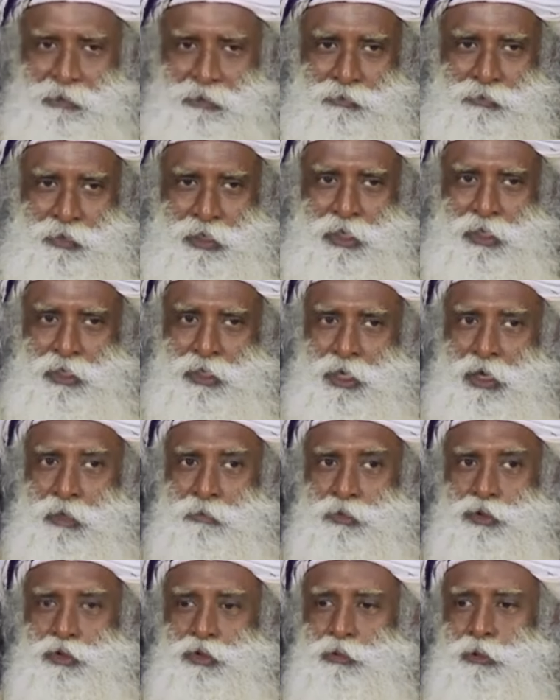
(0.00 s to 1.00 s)
when it
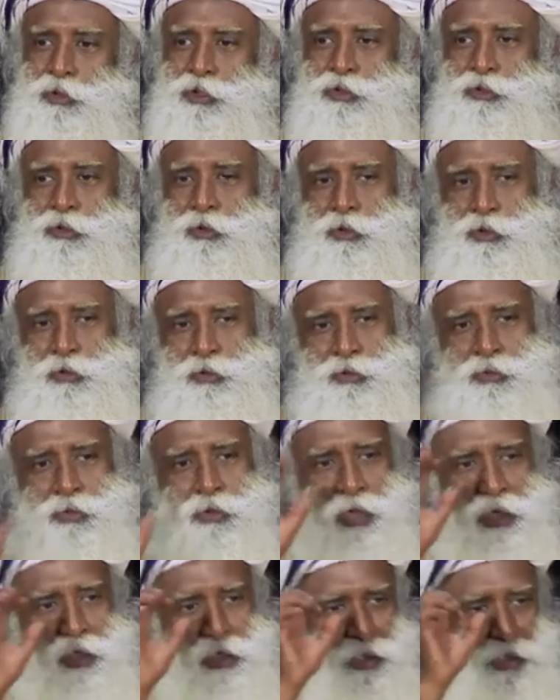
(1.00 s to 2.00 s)
comes, you must know you
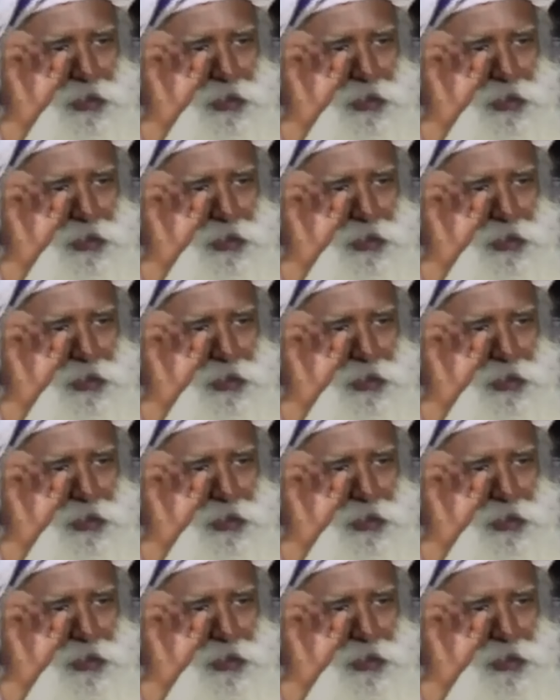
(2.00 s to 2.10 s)
have gotten